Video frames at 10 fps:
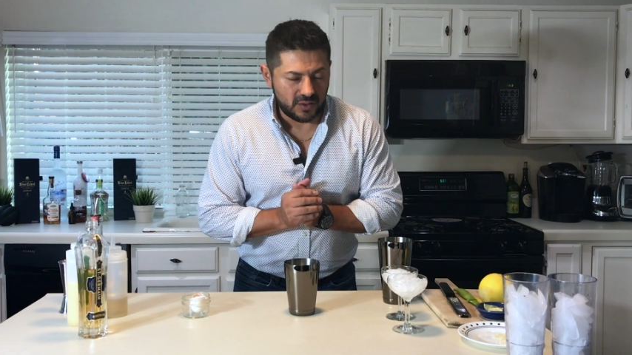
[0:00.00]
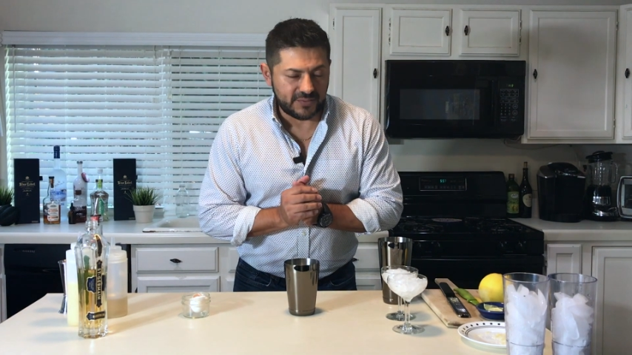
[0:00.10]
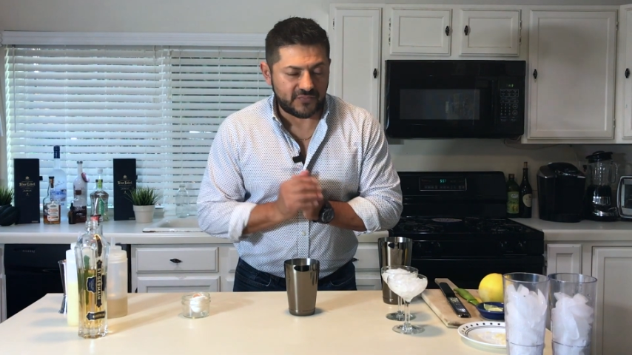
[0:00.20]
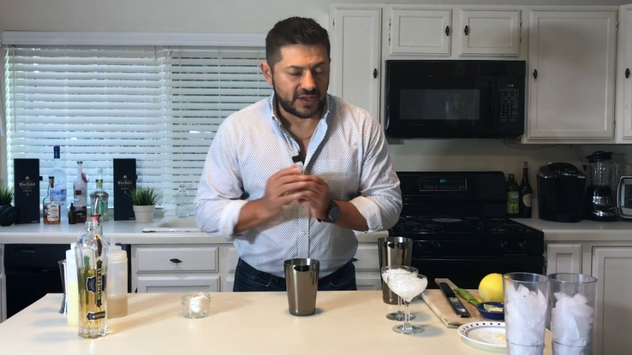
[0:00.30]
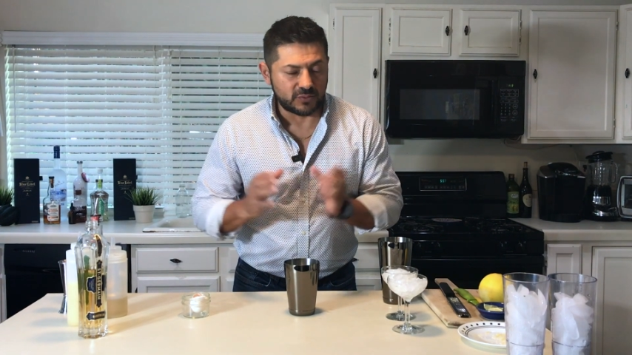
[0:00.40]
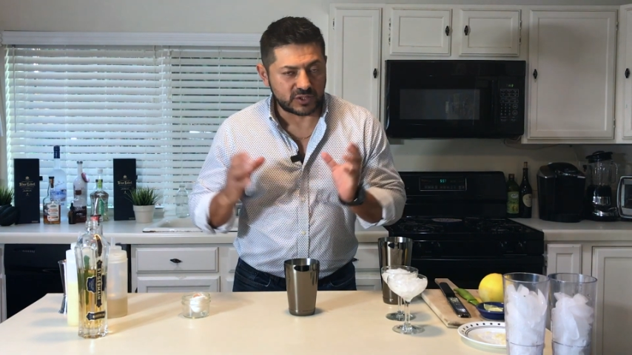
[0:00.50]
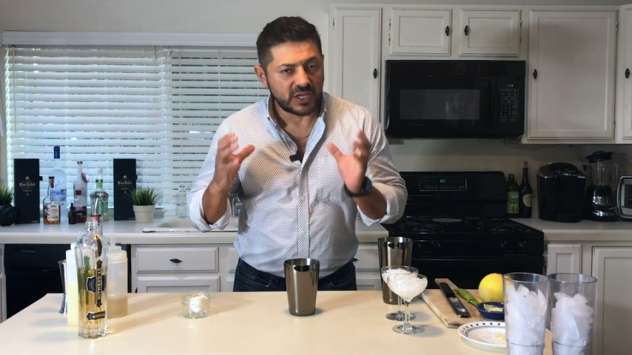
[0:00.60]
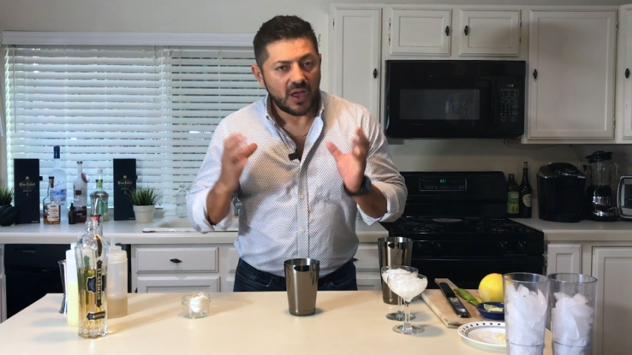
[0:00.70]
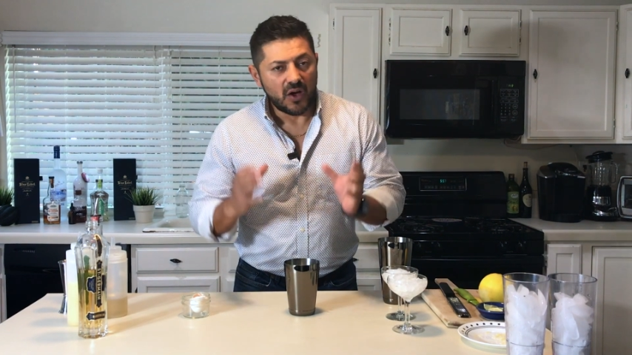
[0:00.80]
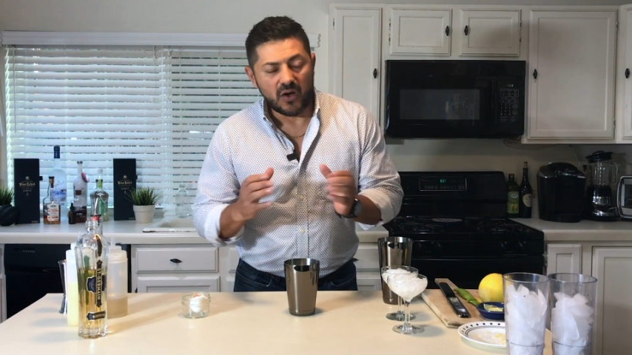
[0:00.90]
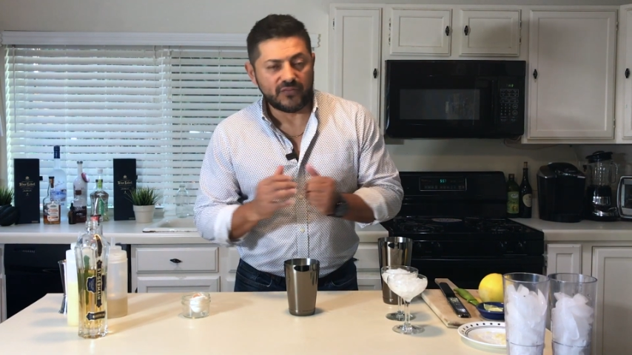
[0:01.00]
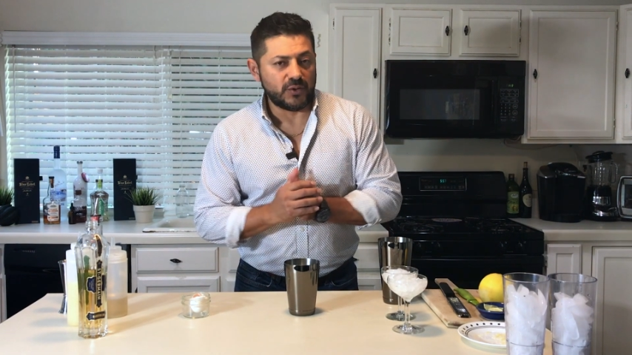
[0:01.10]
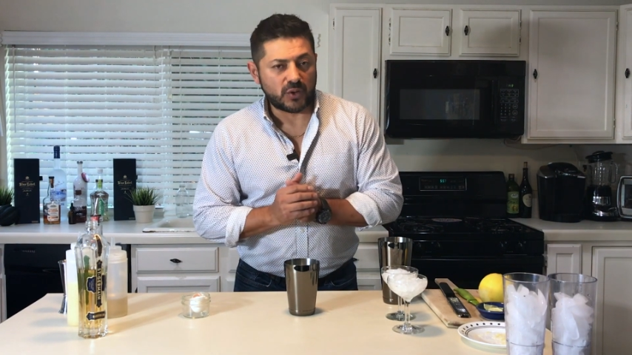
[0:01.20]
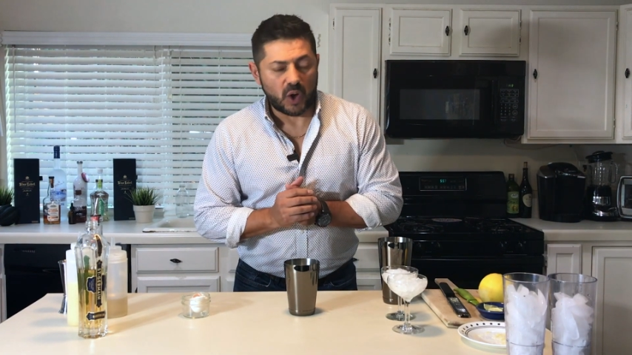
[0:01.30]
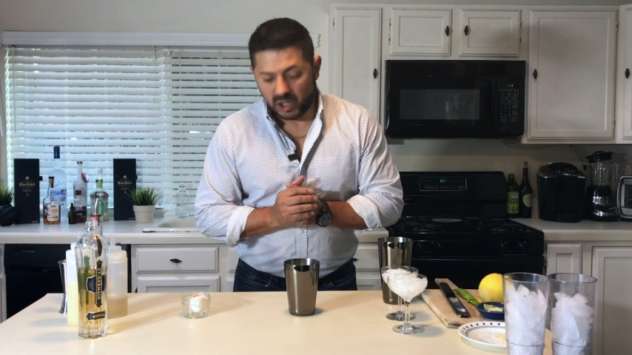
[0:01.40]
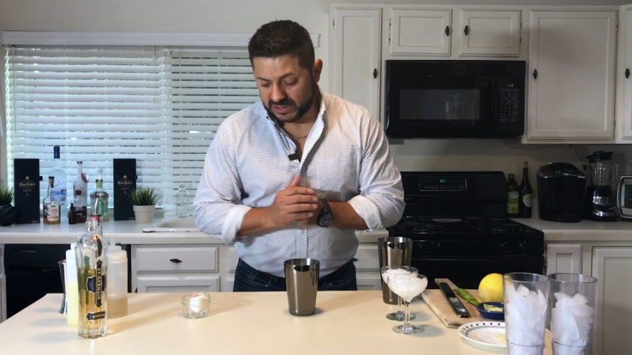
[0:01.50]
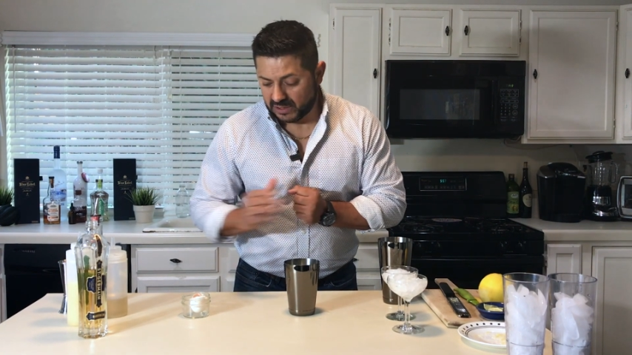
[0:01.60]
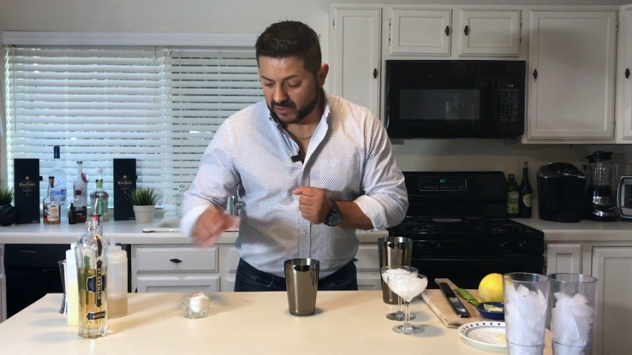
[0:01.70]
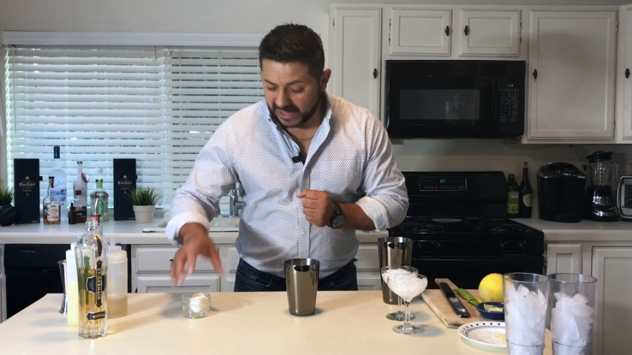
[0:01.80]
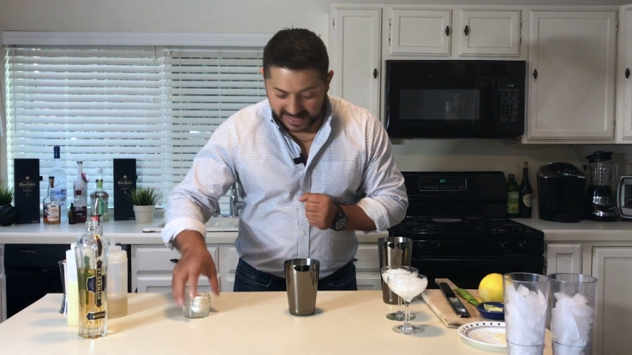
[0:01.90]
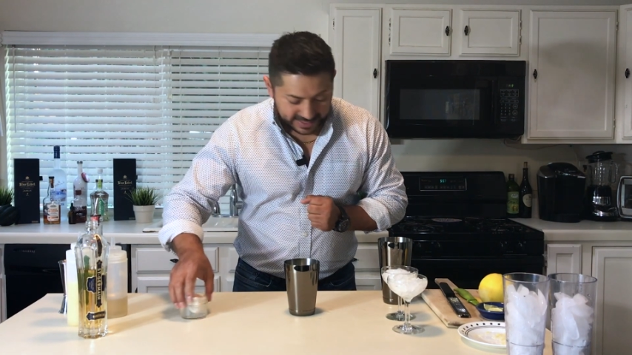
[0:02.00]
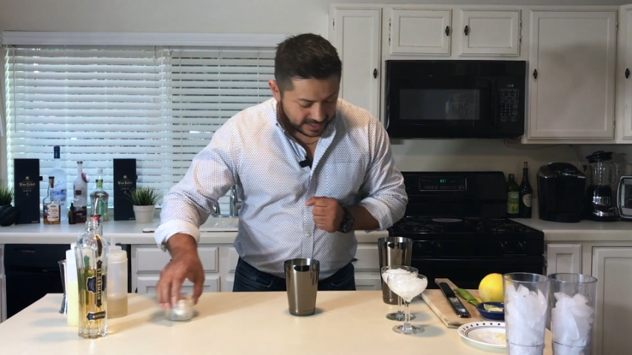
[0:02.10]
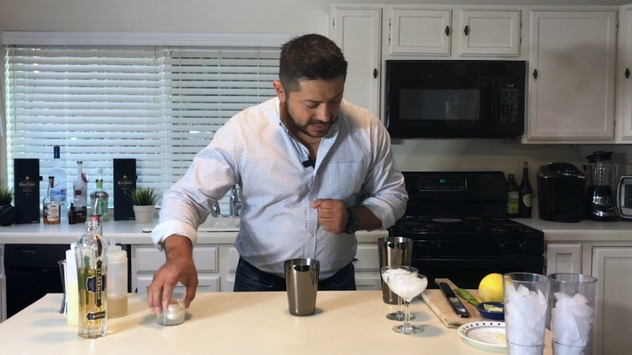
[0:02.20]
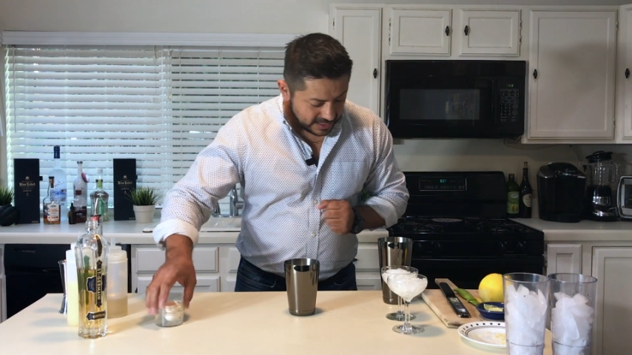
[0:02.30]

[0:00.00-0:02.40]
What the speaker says: flavors of your cocktail, okay?